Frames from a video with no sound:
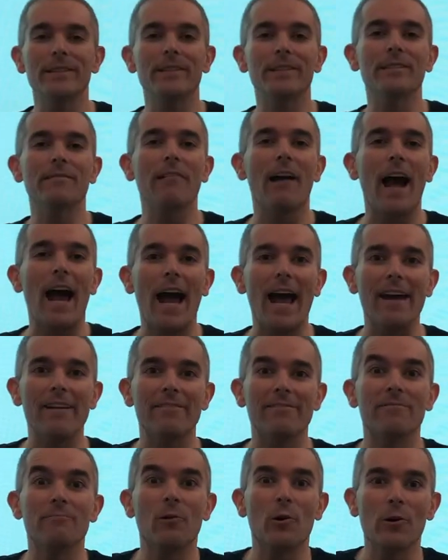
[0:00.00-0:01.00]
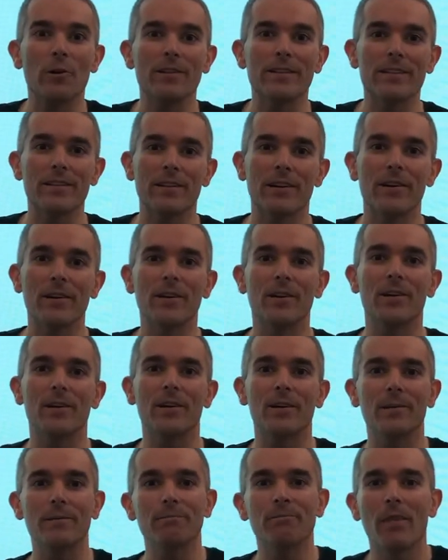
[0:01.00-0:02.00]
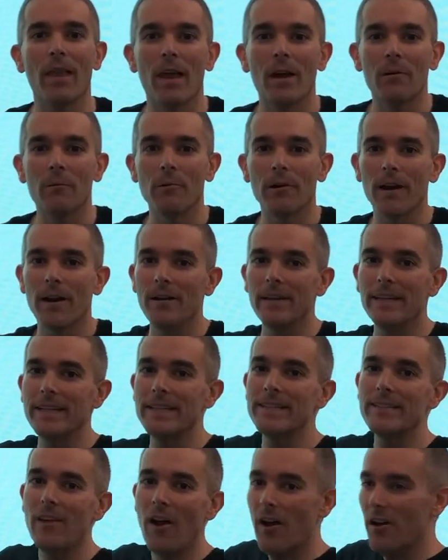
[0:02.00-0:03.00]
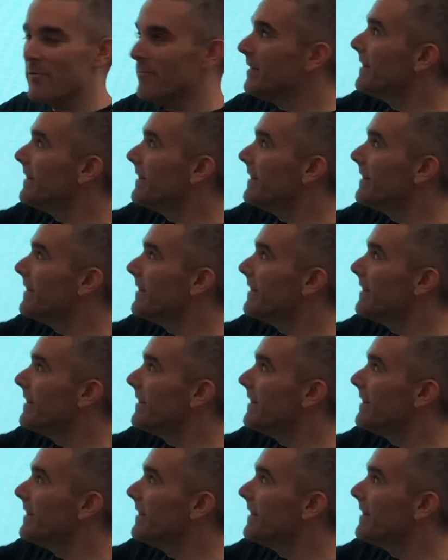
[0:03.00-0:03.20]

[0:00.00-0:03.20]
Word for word: to derive Mohr circle, we're going to start